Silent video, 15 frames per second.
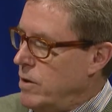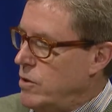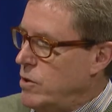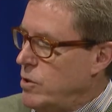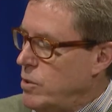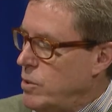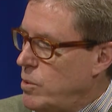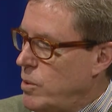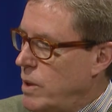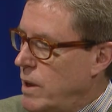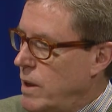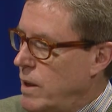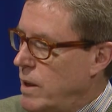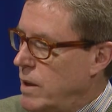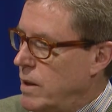to
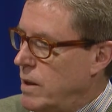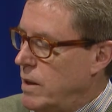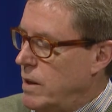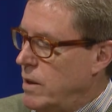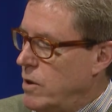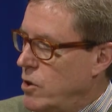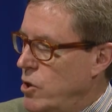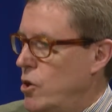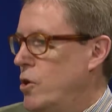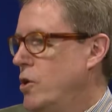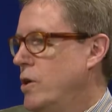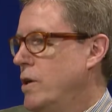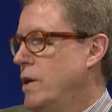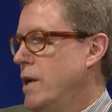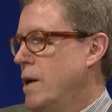
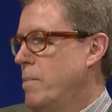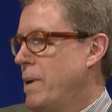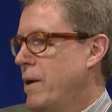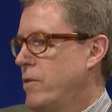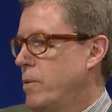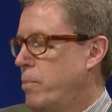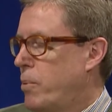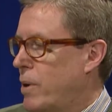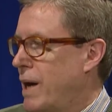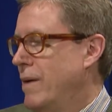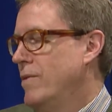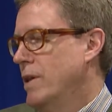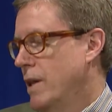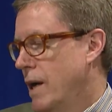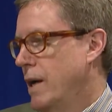learn about the
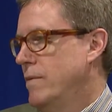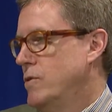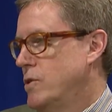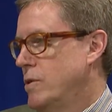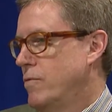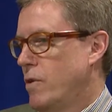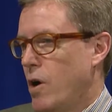private lives of